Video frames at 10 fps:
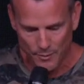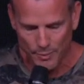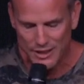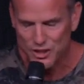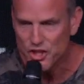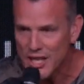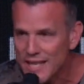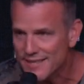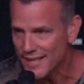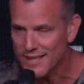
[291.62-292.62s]
But
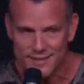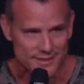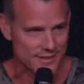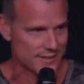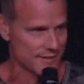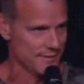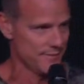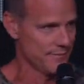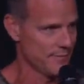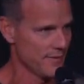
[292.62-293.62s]
Jesus,
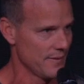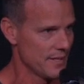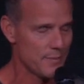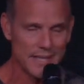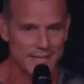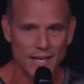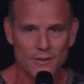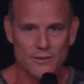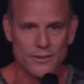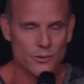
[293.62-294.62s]
this might
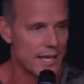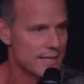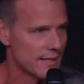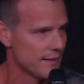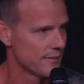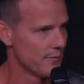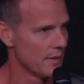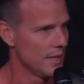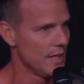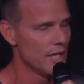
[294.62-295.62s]
sound crazy,
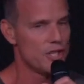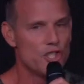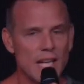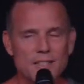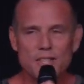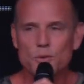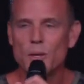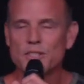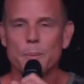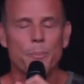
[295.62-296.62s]
Jesus
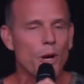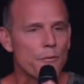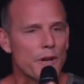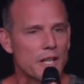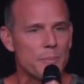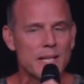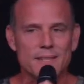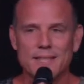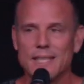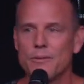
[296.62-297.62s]
wasn't perfect
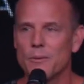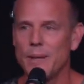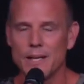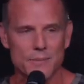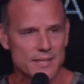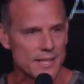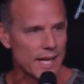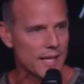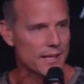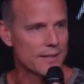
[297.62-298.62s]
because he never made a
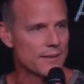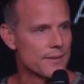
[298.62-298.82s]
mistake.